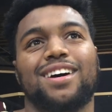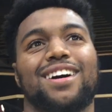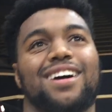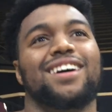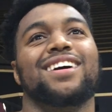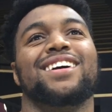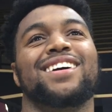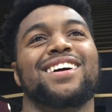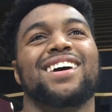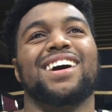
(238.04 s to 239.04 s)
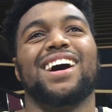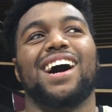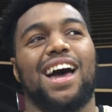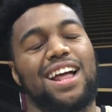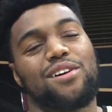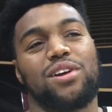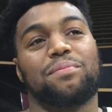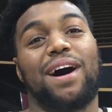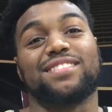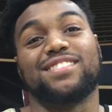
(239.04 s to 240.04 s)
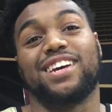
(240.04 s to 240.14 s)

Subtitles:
Huh. I like going to Pasta